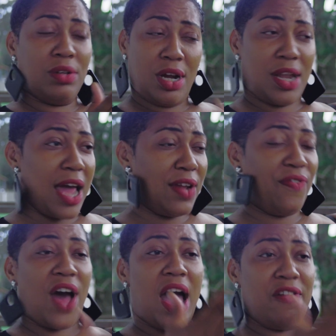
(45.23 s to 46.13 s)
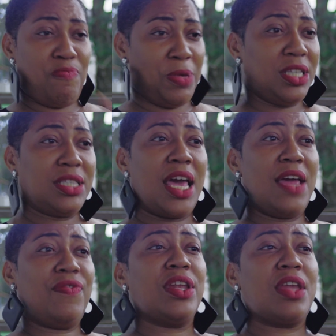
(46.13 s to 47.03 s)
a 9 to 5, be
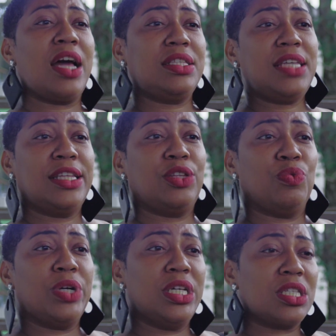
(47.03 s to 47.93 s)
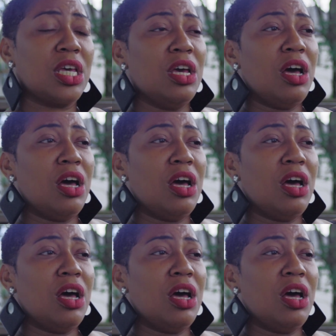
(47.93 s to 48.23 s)
safe and not take the risk.